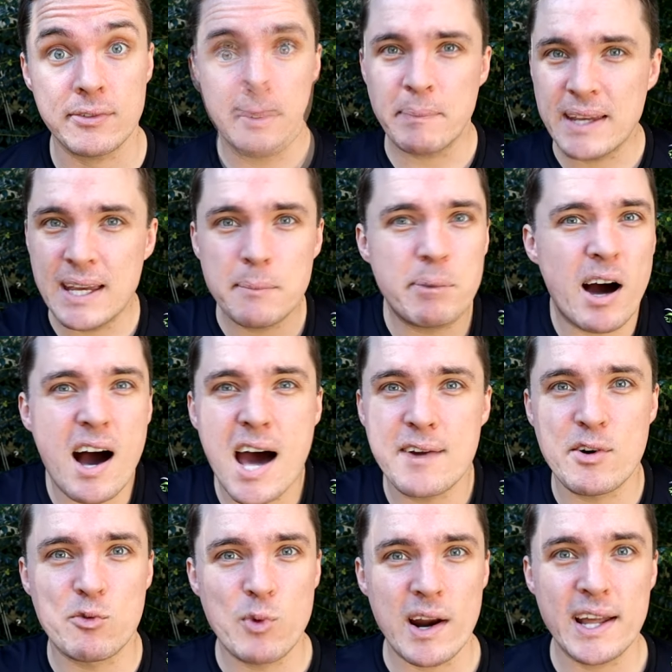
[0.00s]
And being part
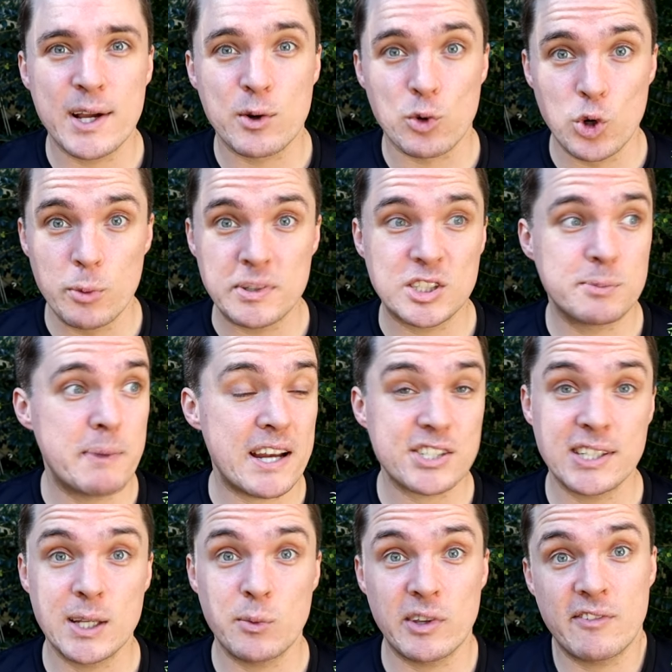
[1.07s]
of a running group,
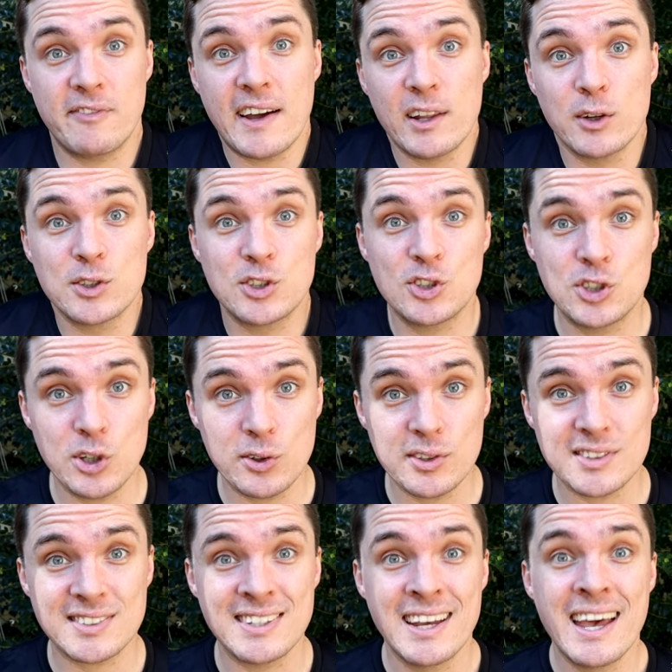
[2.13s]
especially with fellow
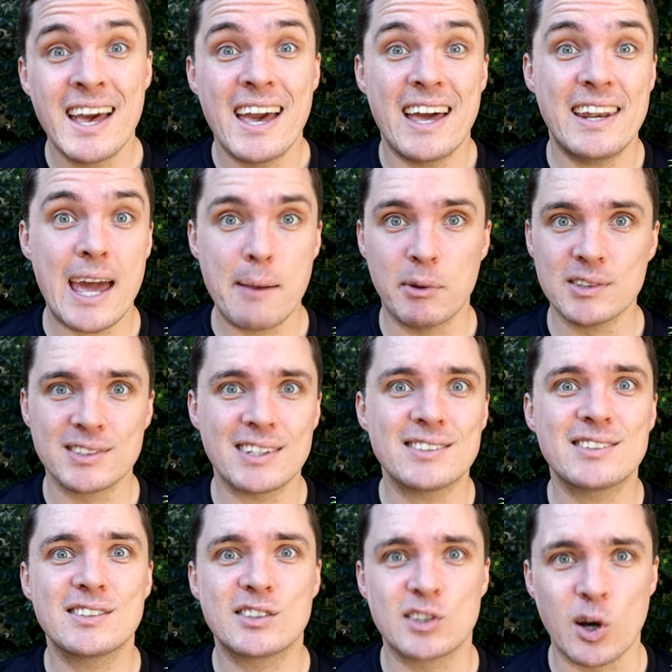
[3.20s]
students, enables a
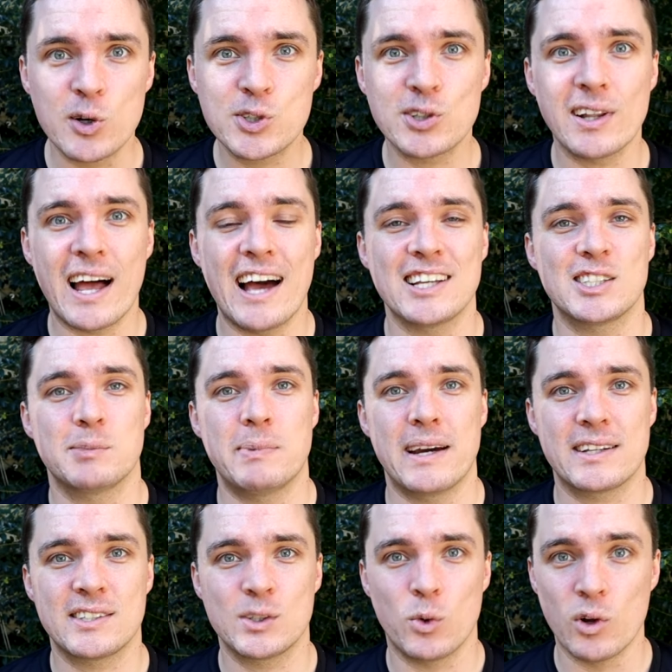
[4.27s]
social
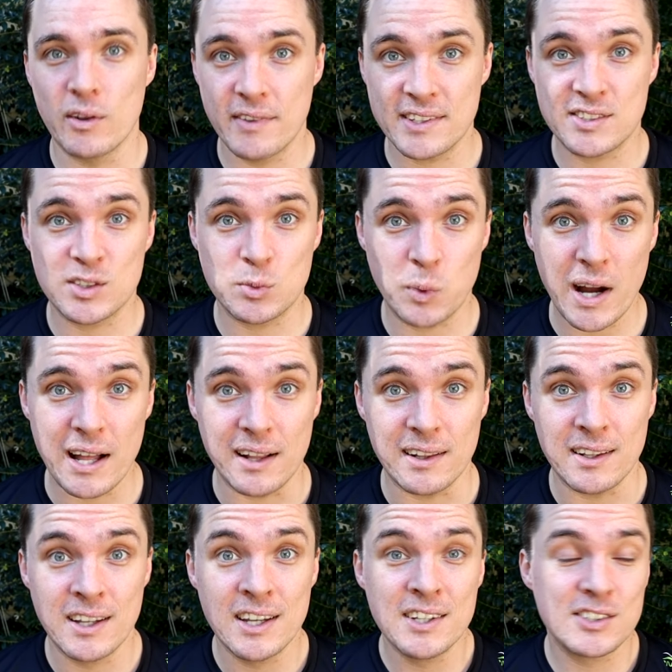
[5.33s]
aspect to all of this as well.